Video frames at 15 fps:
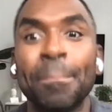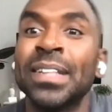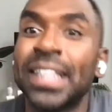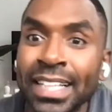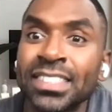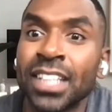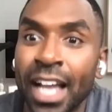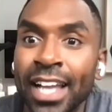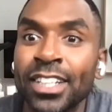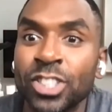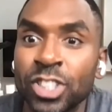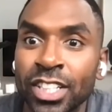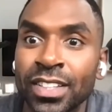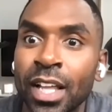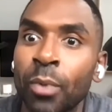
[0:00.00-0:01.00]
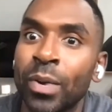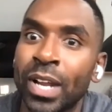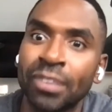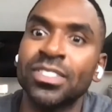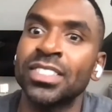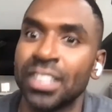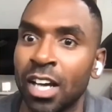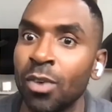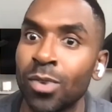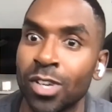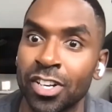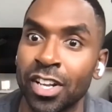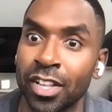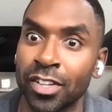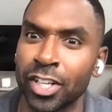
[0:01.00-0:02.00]
But that's the kind of shit that we have to tell
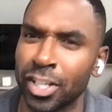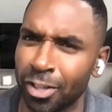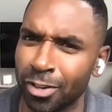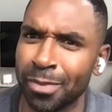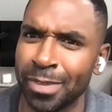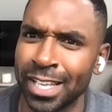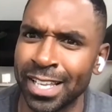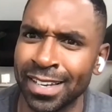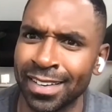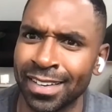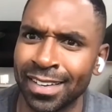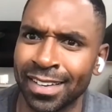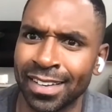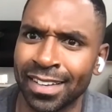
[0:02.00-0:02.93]
one another. You know what I mean?